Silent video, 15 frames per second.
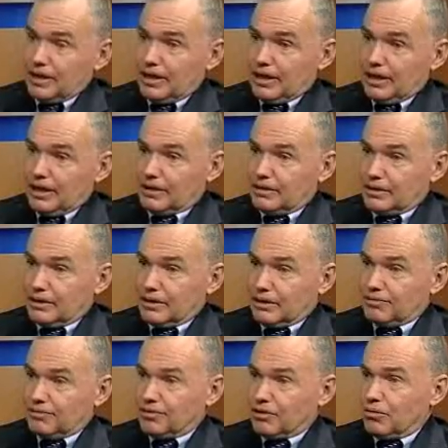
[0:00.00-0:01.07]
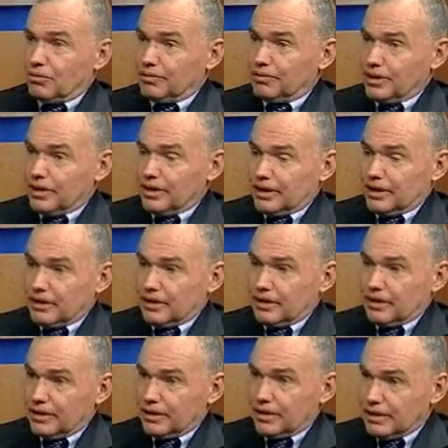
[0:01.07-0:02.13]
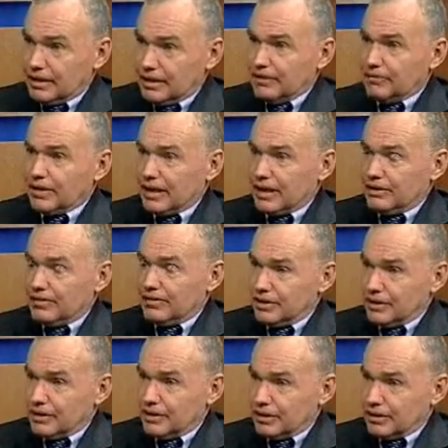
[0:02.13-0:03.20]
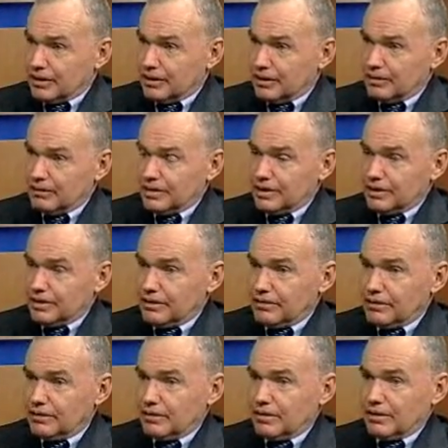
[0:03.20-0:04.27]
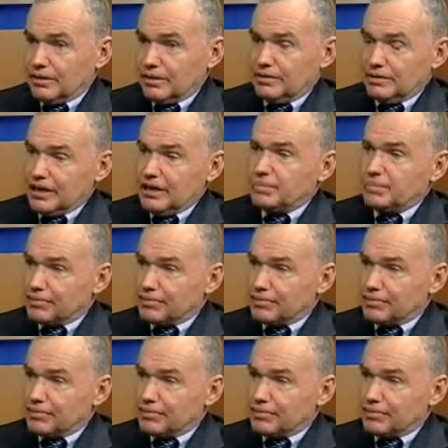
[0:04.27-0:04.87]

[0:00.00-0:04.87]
And so even as the NEPA